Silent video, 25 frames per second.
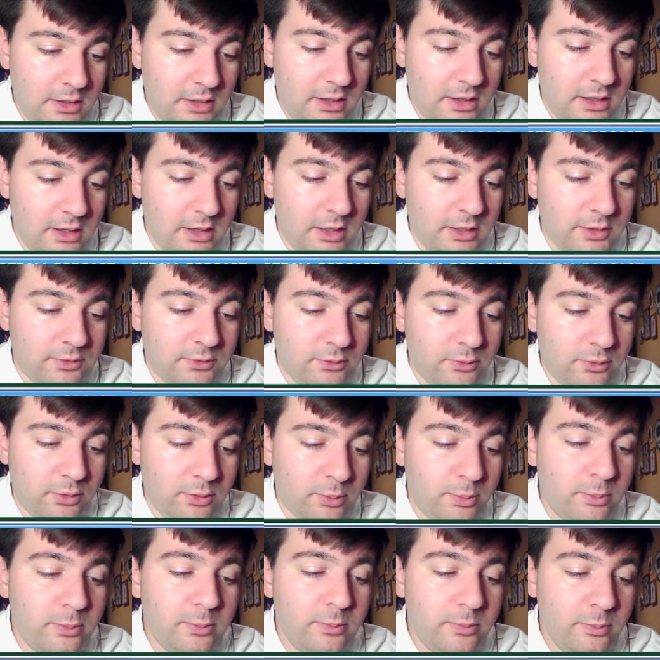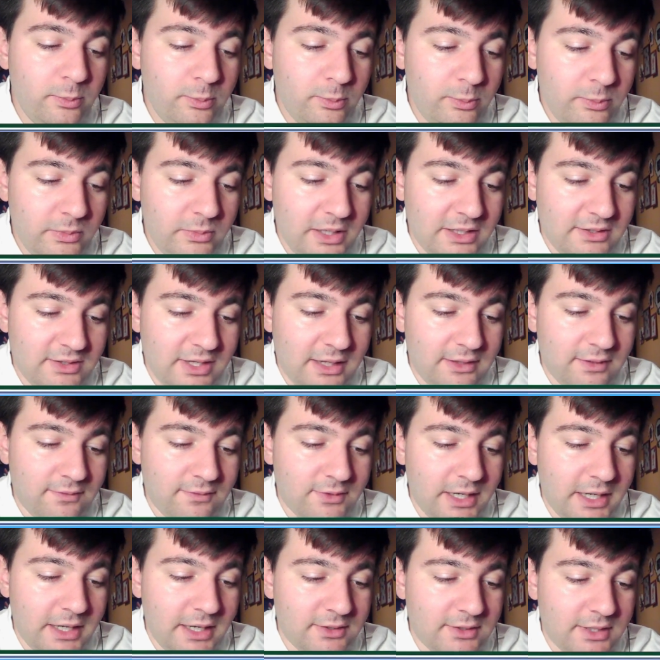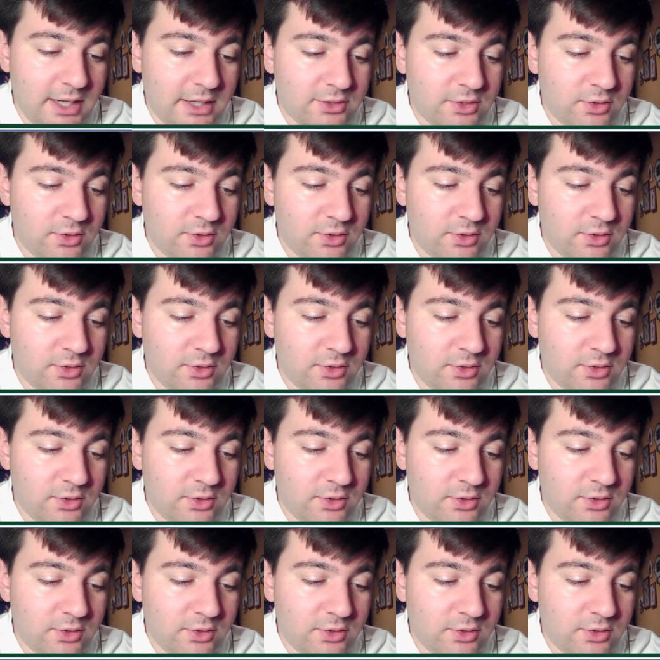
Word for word: uh, through the incentives, like I said.